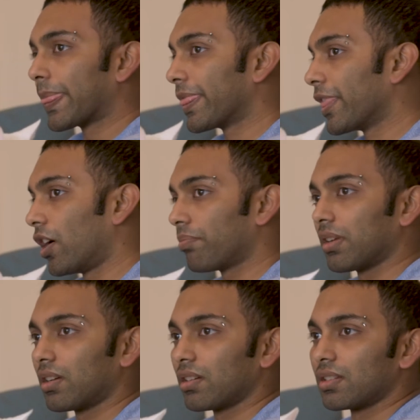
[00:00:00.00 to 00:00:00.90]
Not
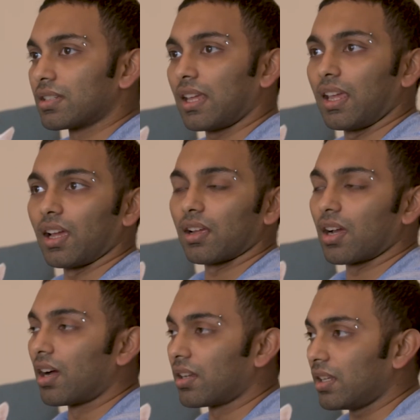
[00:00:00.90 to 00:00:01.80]
because, hey, I
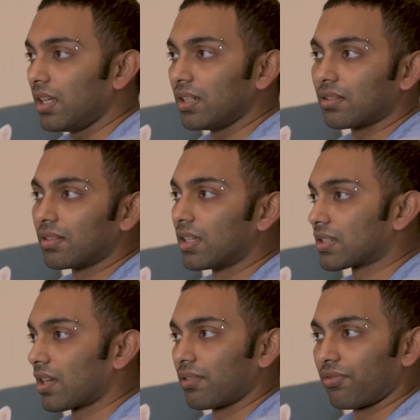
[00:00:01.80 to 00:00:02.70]
can't eat
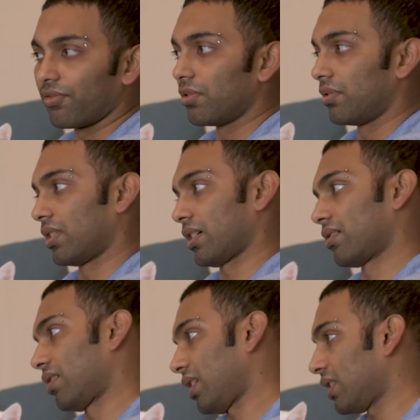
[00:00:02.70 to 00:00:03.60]
this kind of food, I
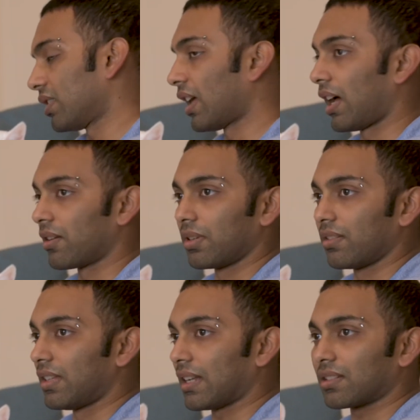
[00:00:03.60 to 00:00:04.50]
couldn't eat that,
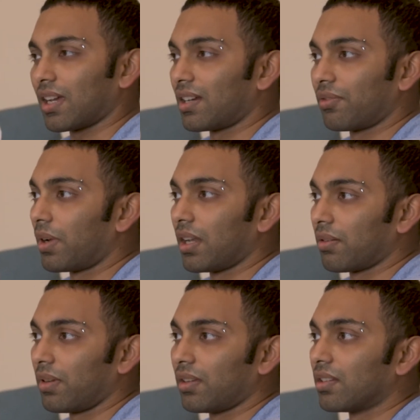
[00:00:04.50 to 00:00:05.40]
whatever. That kind of
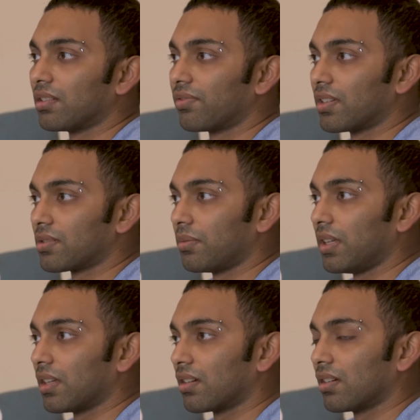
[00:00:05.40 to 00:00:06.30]
went away in the first
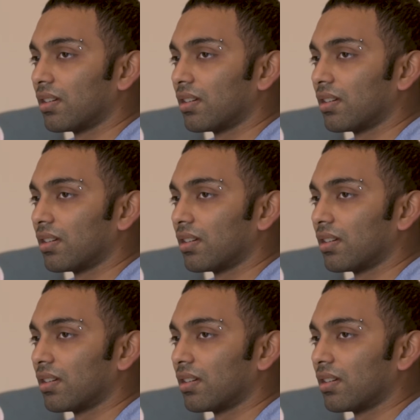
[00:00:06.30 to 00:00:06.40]
week.